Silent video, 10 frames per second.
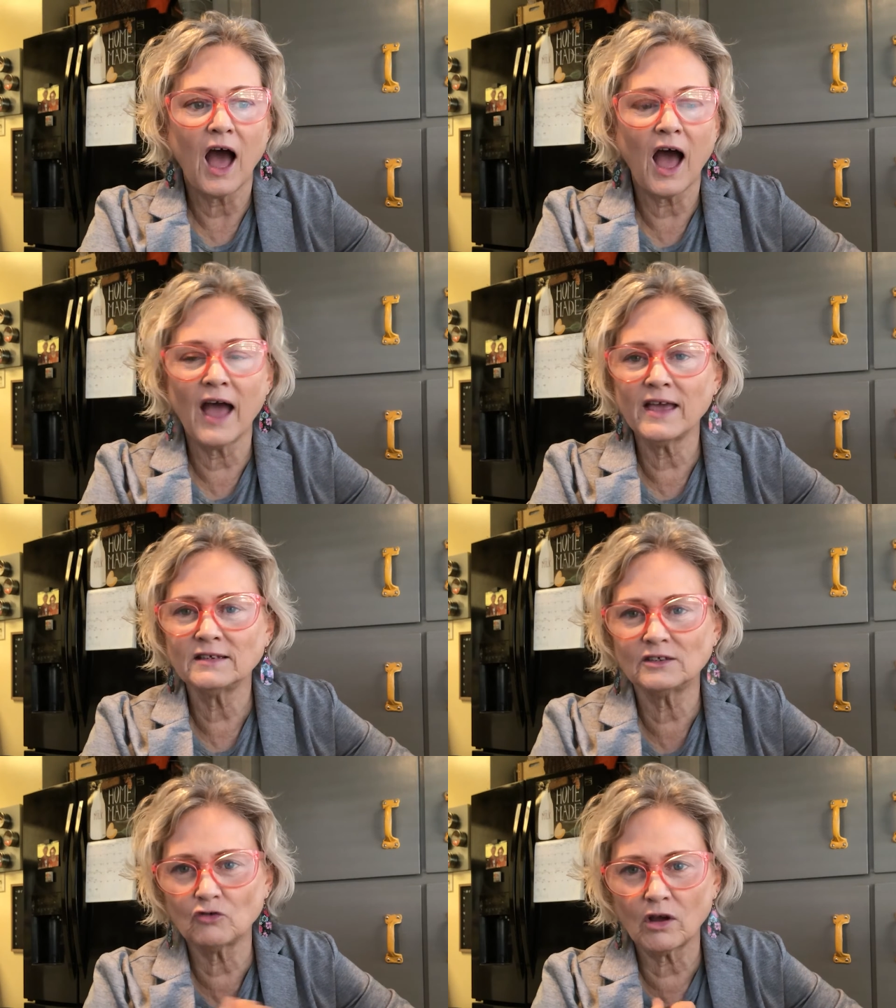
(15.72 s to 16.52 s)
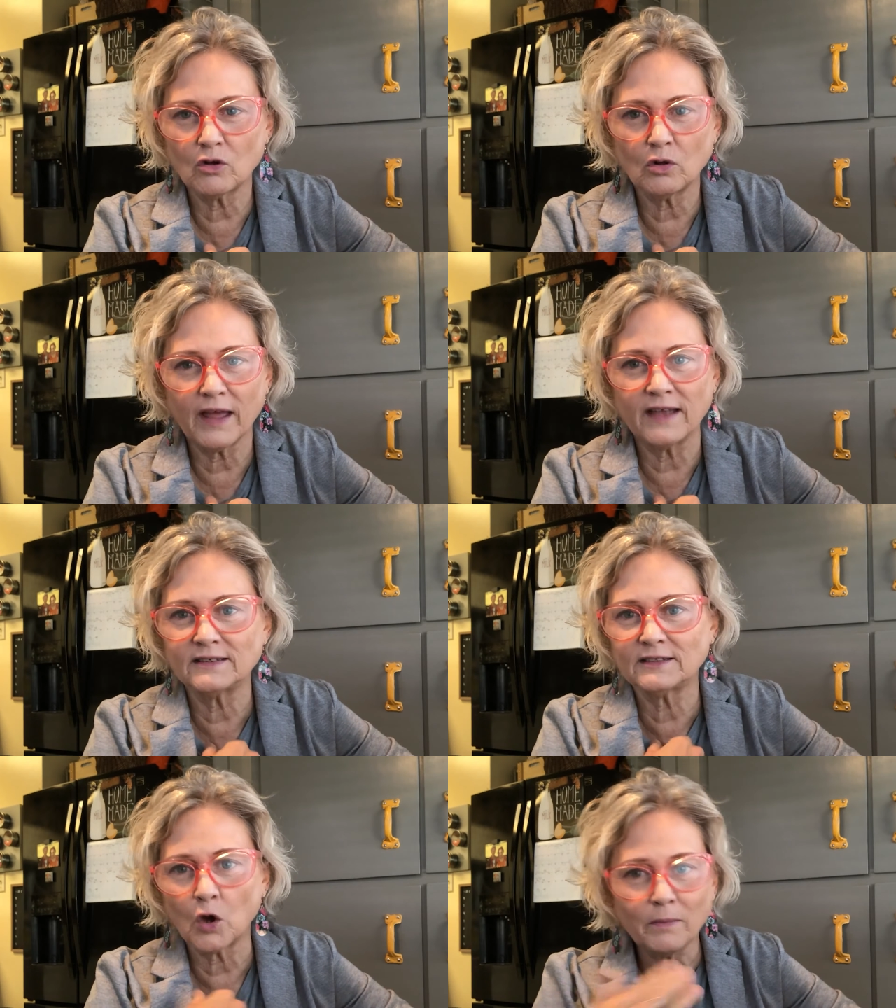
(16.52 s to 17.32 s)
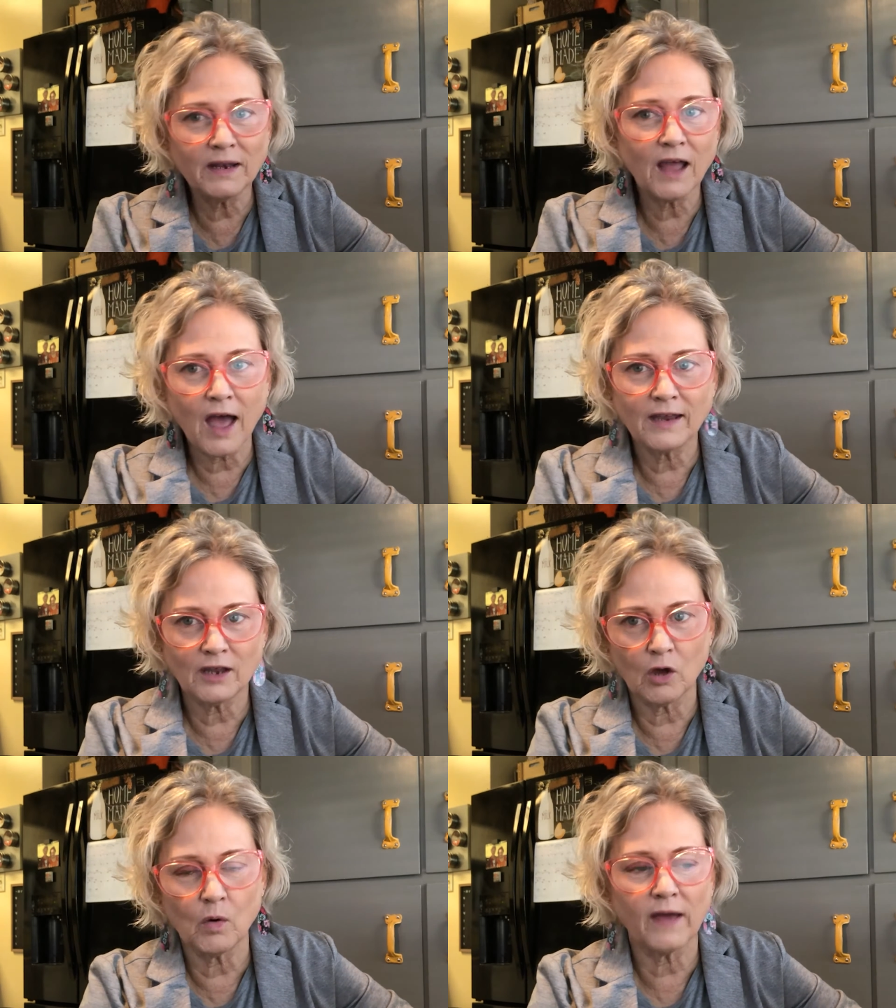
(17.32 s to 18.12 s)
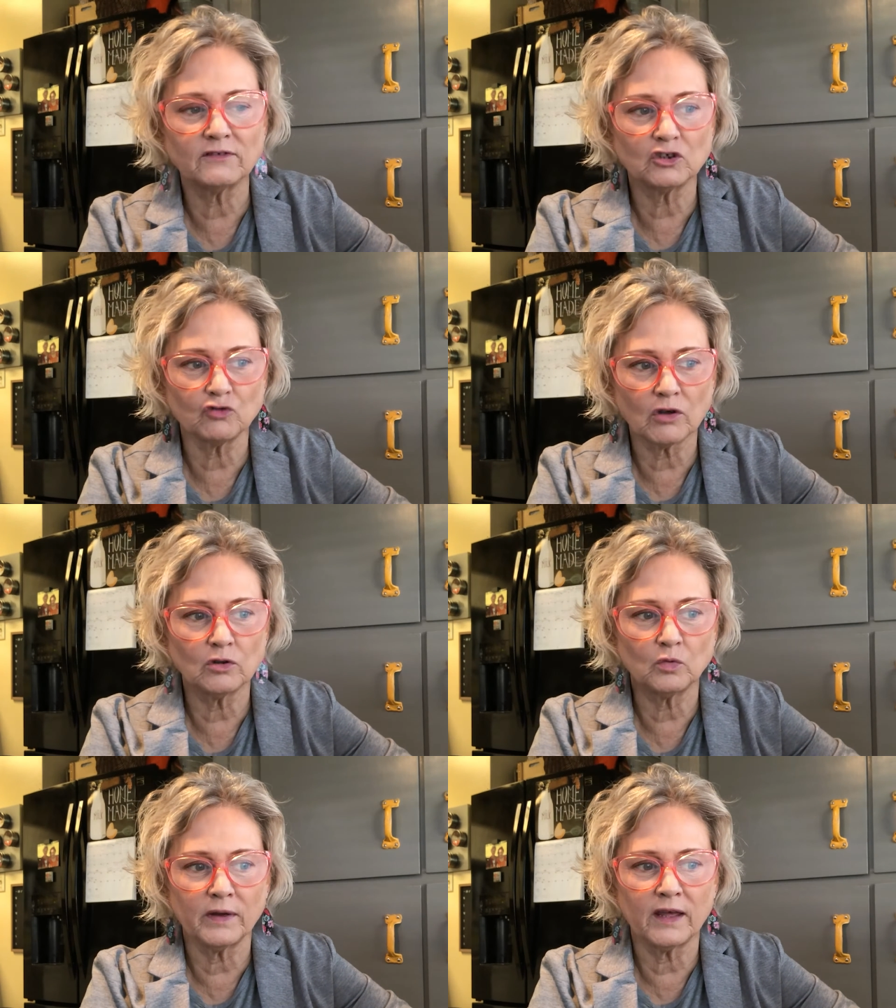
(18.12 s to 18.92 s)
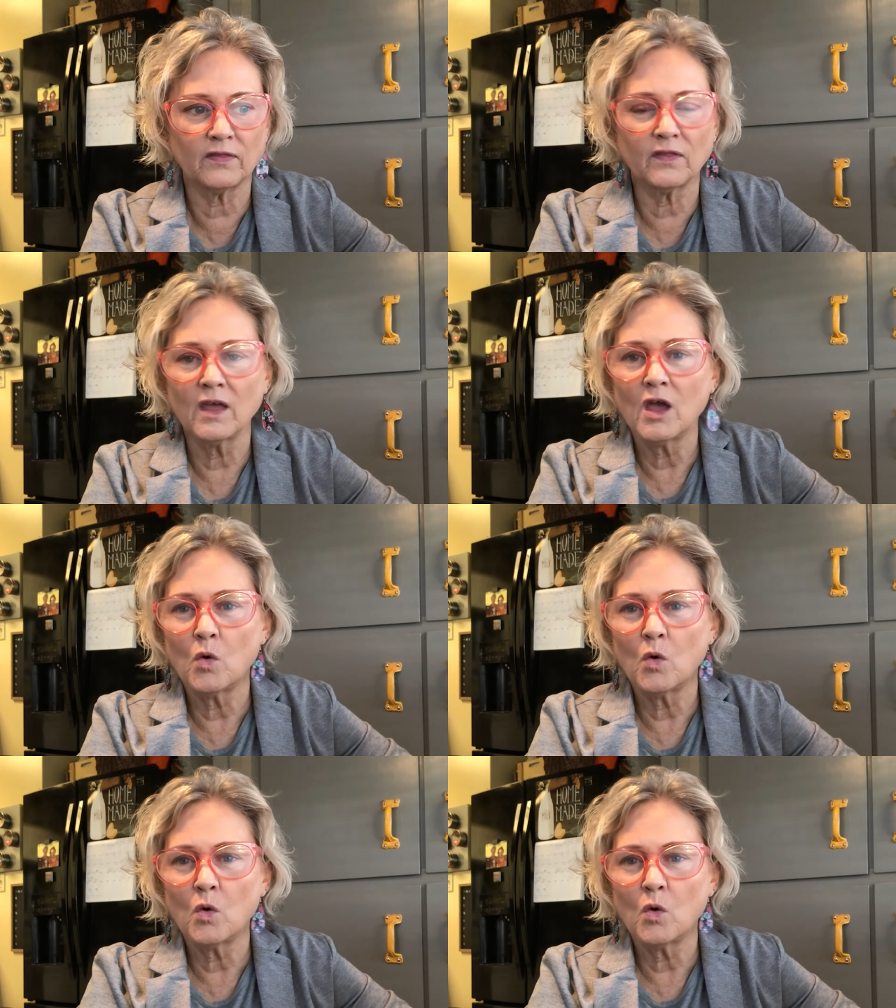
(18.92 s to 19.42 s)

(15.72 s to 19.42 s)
I struggle, and so many I know have struggled with